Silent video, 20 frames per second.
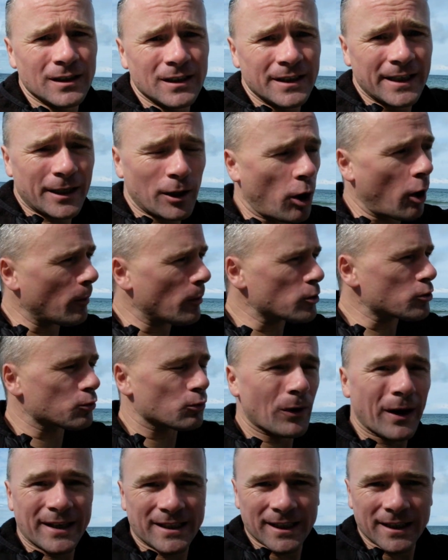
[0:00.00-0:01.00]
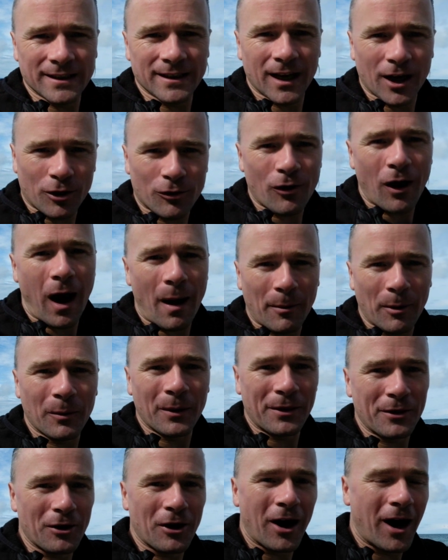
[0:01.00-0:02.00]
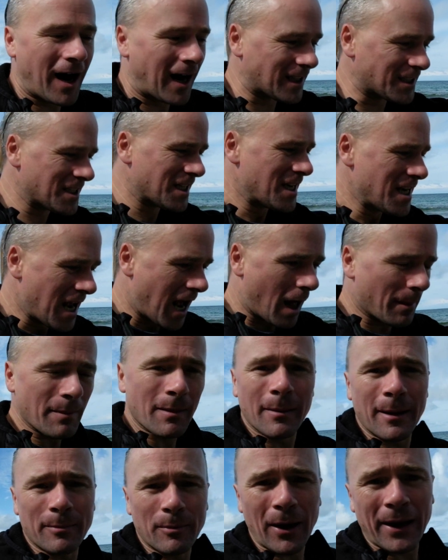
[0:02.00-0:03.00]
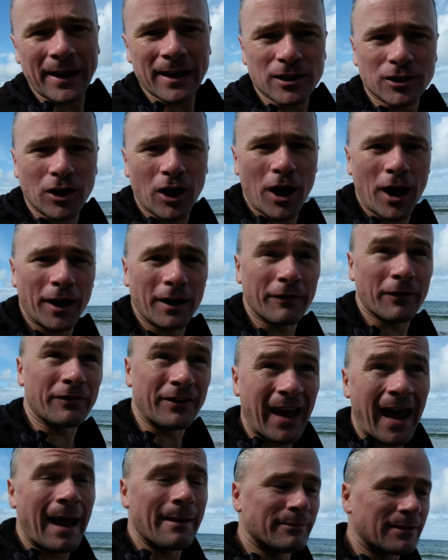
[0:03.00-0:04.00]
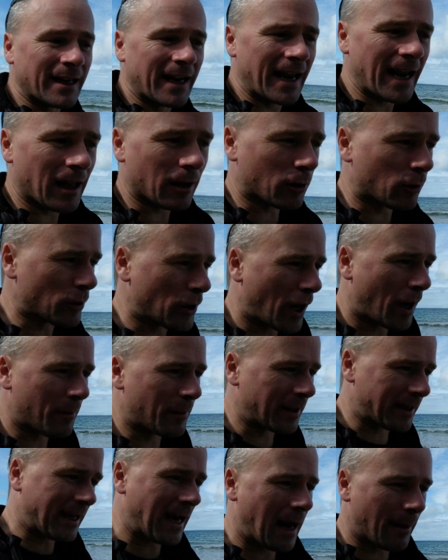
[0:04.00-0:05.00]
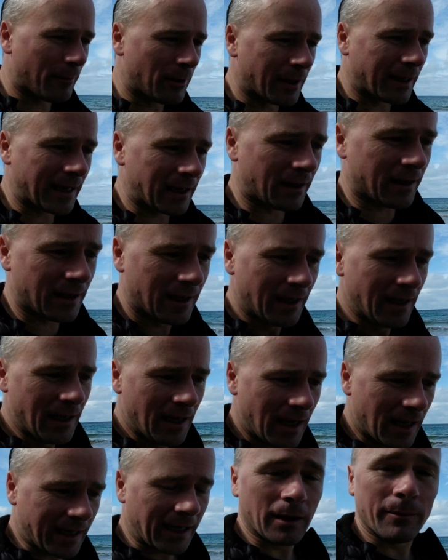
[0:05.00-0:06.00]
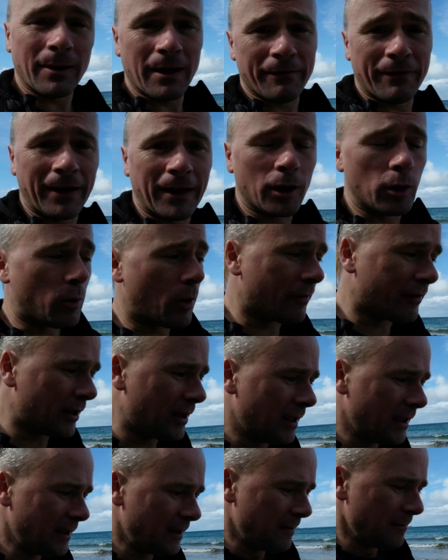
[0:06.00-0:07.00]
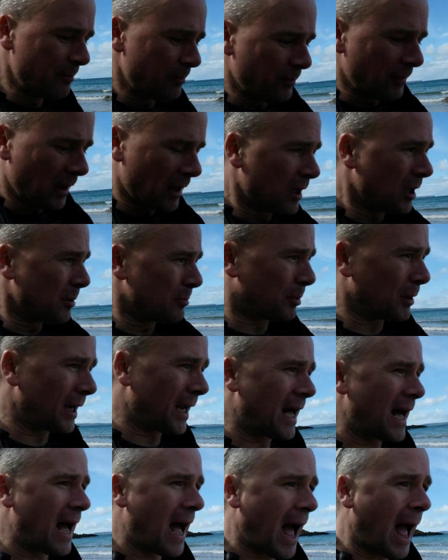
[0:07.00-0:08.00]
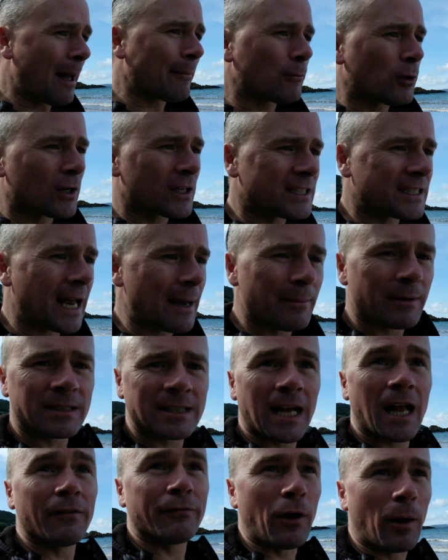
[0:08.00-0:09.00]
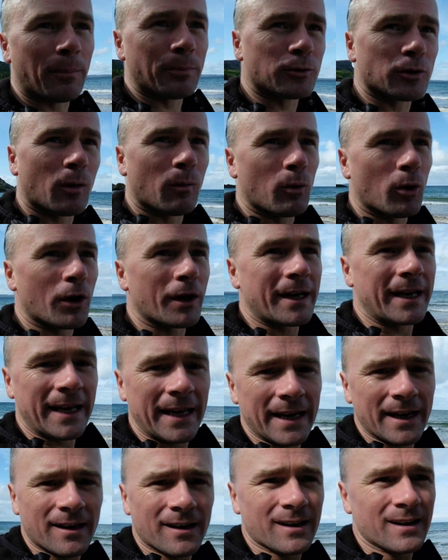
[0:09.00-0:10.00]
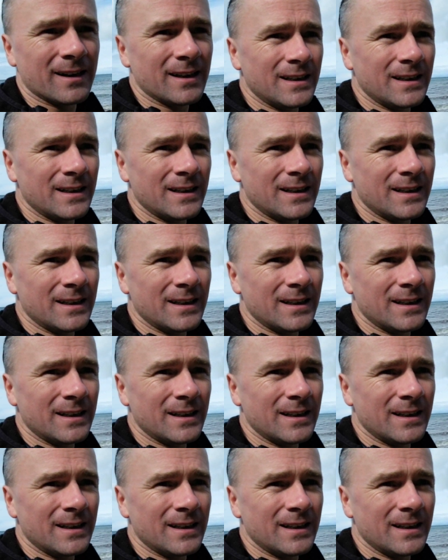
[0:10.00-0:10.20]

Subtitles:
You could almost reach it and grab it with your hands. I'll maybe bring you down. If I have time today, I'll go down with the camera and get a wee video of it. But I'm going to set myself up somewhere here.